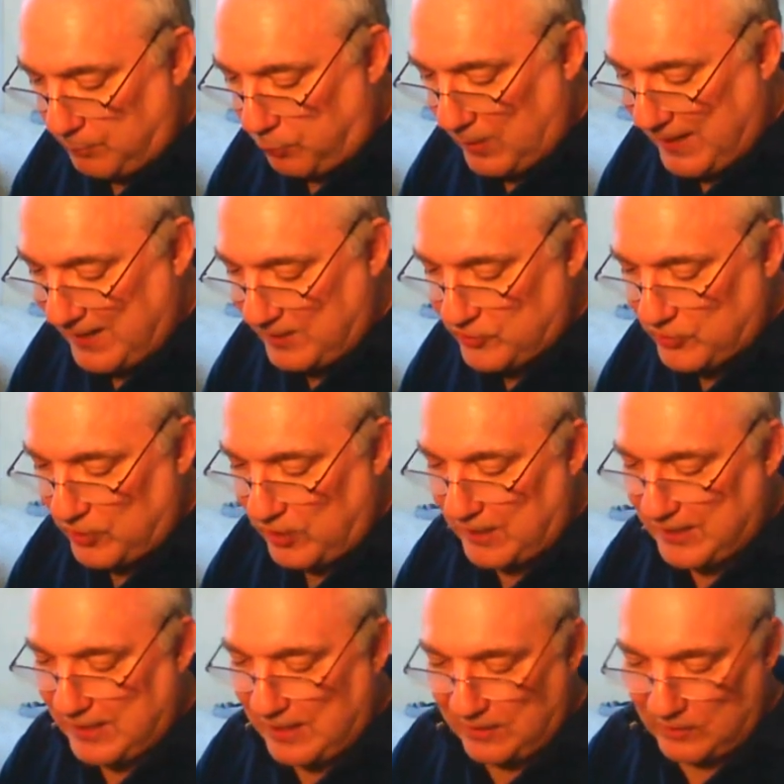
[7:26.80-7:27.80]

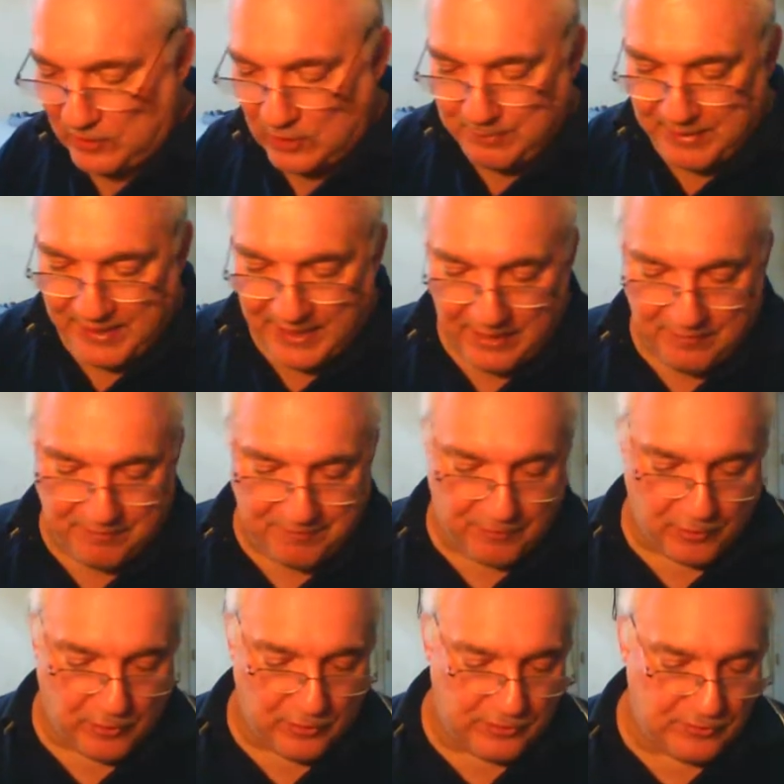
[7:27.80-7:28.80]
Bradshaw got eliminated
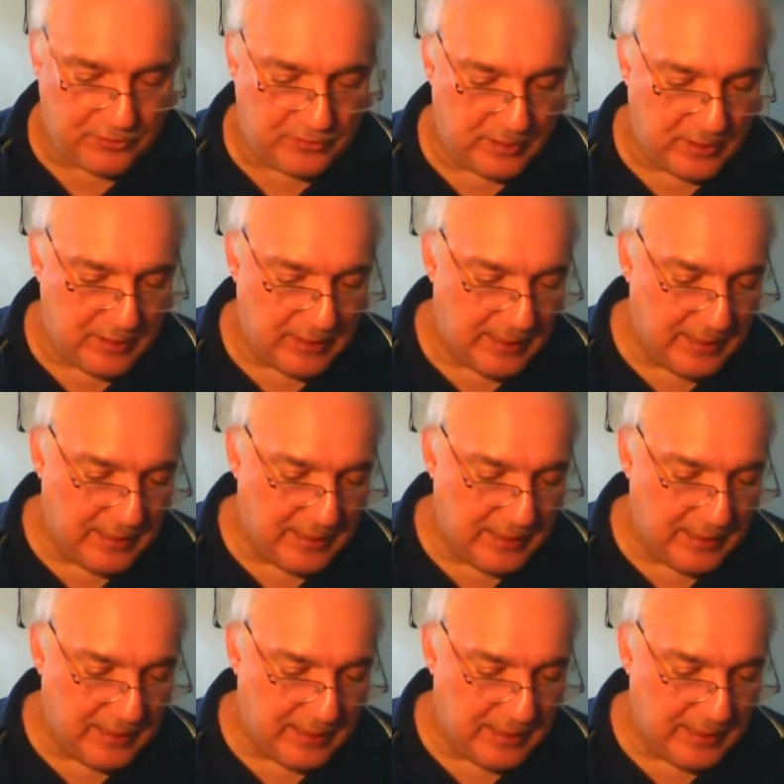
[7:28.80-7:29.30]
first,